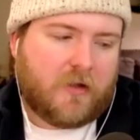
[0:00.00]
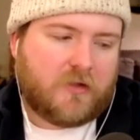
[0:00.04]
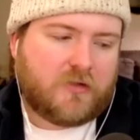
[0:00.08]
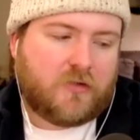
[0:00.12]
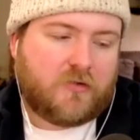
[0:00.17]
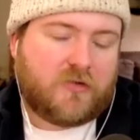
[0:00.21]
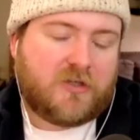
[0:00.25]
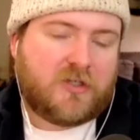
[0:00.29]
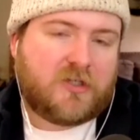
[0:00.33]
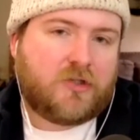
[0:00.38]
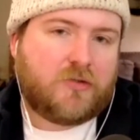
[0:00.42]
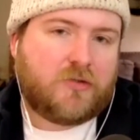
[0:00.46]

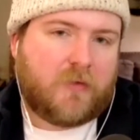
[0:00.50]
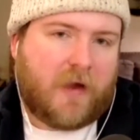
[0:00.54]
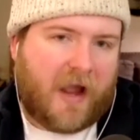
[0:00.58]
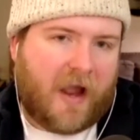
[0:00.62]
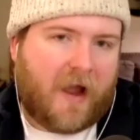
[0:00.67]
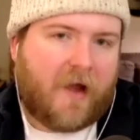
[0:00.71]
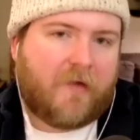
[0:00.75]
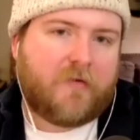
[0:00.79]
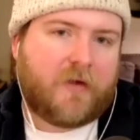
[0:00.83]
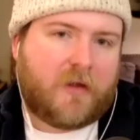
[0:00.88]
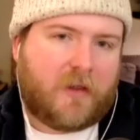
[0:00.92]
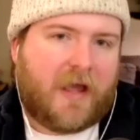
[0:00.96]
So did you
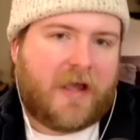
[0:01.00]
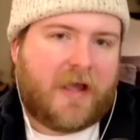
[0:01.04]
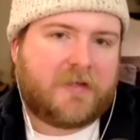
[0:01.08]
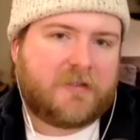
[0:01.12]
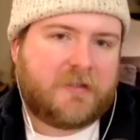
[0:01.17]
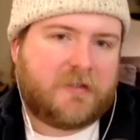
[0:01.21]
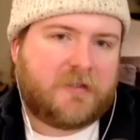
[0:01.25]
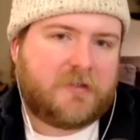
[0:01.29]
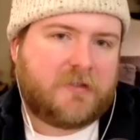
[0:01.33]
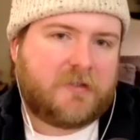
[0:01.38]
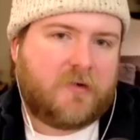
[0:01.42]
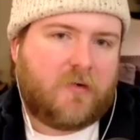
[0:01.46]
have
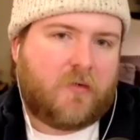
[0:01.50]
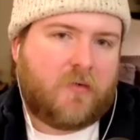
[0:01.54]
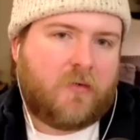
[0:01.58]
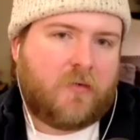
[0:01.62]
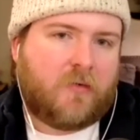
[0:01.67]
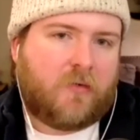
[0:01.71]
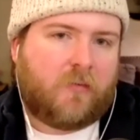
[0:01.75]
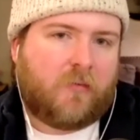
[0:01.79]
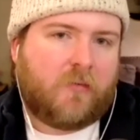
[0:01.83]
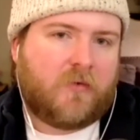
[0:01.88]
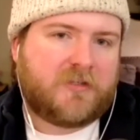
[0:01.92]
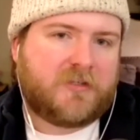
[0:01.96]
classes
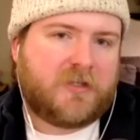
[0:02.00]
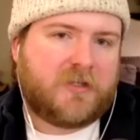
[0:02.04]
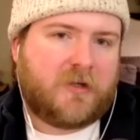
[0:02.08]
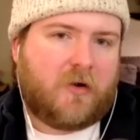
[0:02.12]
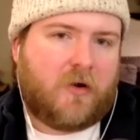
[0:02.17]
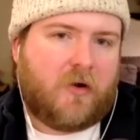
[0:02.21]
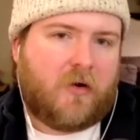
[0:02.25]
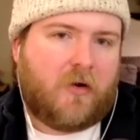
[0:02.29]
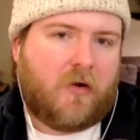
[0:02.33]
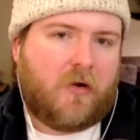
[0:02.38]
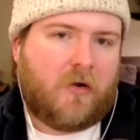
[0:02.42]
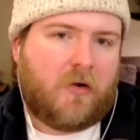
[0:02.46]
or was
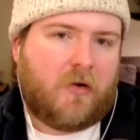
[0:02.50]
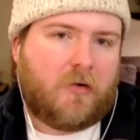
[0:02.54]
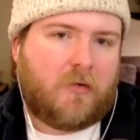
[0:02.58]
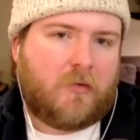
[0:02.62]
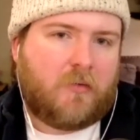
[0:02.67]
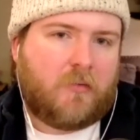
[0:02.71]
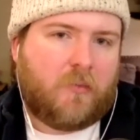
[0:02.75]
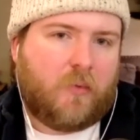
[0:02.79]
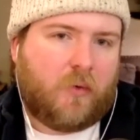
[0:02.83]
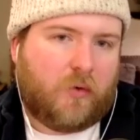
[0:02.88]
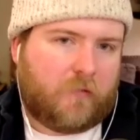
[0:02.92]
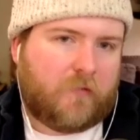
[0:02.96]
it
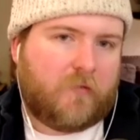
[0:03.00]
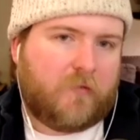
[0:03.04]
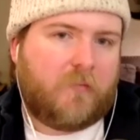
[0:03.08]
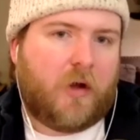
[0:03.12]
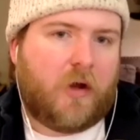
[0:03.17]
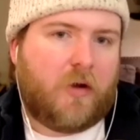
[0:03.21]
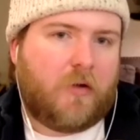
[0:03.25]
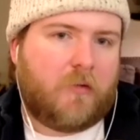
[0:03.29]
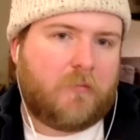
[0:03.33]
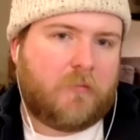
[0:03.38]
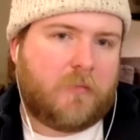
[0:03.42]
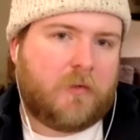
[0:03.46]
all work from
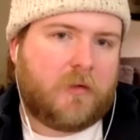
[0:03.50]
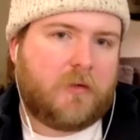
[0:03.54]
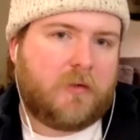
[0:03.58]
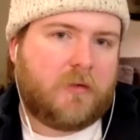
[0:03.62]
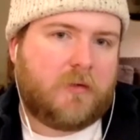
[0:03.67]
home?